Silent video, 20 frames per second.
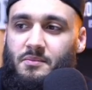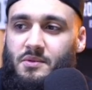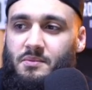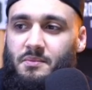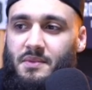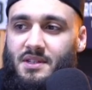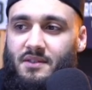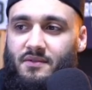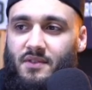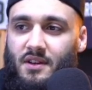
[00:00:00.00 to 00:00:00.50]

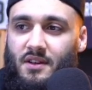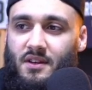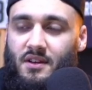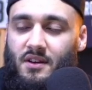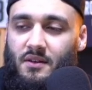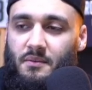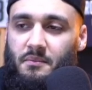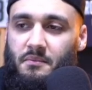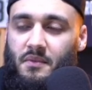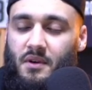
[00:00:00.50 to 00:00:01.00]
she must have like
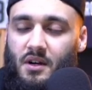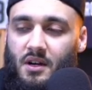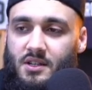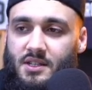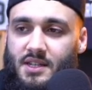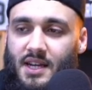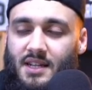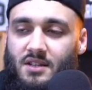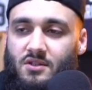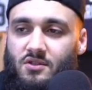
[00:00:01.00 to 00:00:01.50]

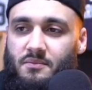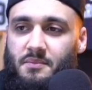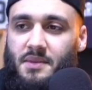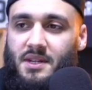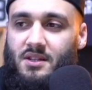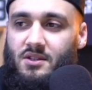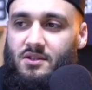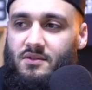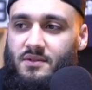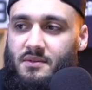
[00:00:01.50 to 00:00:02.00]
tens of
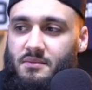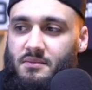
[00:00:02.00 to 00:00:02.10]
millions